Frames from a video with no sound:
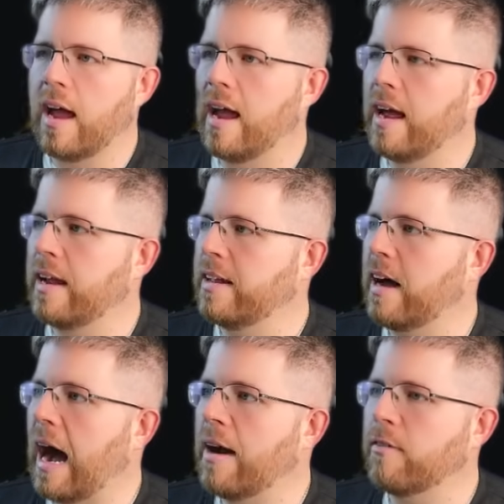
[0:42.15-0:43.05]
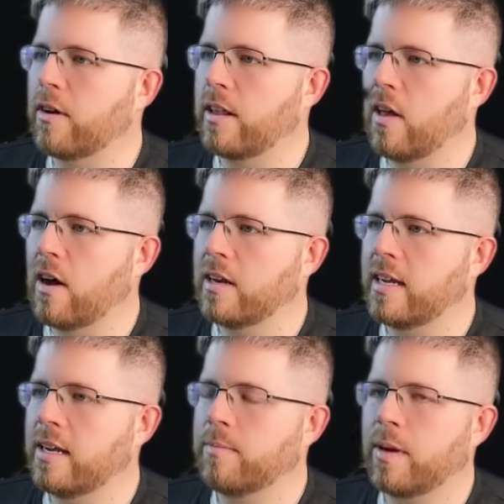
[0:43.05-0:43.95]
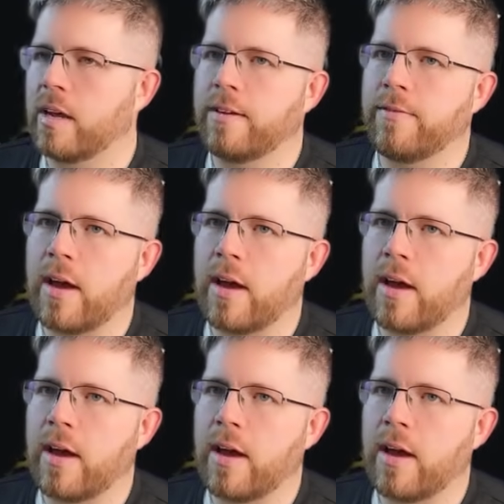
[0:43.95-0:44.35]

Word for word: And I've already logged in, but if